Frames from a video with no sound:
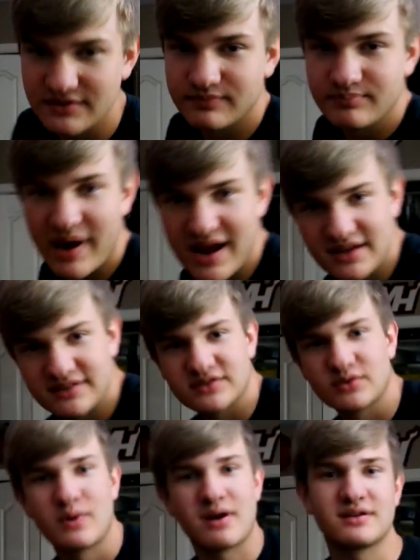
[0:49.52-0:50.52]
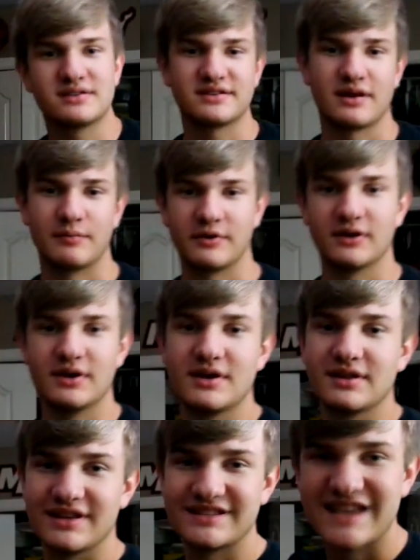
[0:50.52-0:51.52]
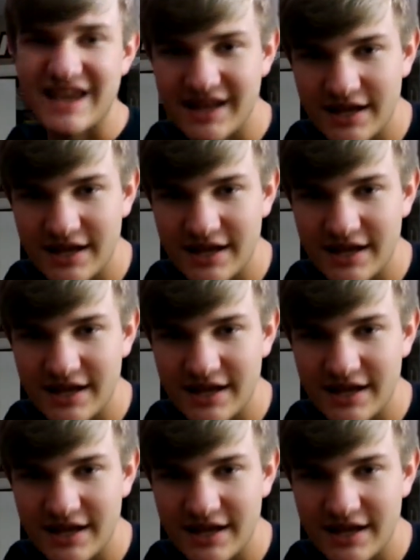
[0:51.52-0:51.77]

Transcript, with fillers: and pants to wear in summer. Let's get